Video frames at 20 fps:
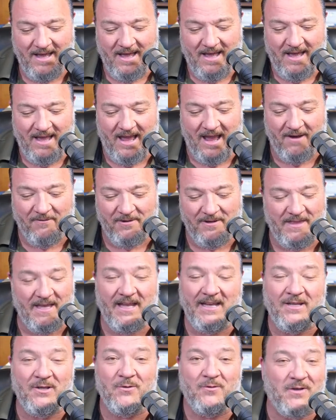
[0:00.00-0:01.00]
everything
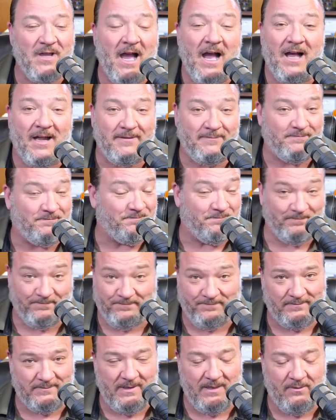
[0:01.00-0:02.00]
you got,
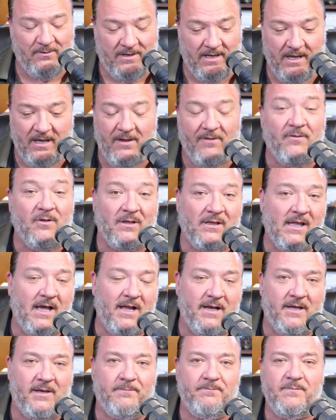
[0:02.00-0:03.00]
okay, if you let
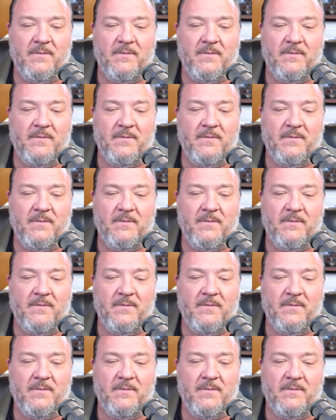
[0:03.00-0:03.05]
it.